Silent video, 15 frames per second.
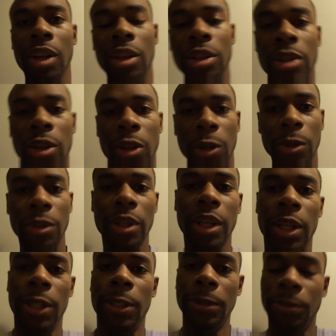You
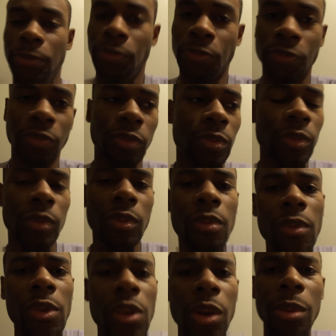know,
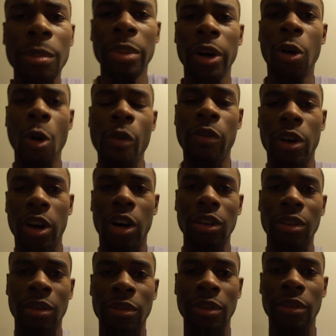but overall,
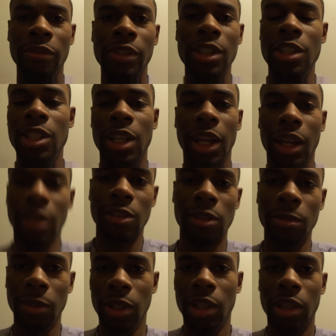the VGAs,
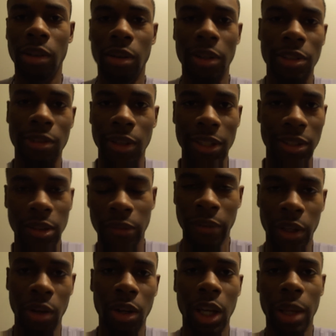to me, you know, it's a
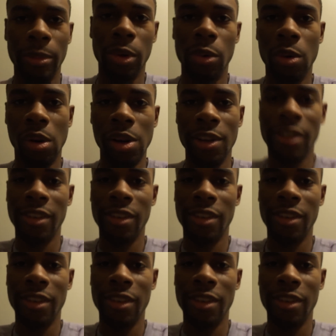video game award.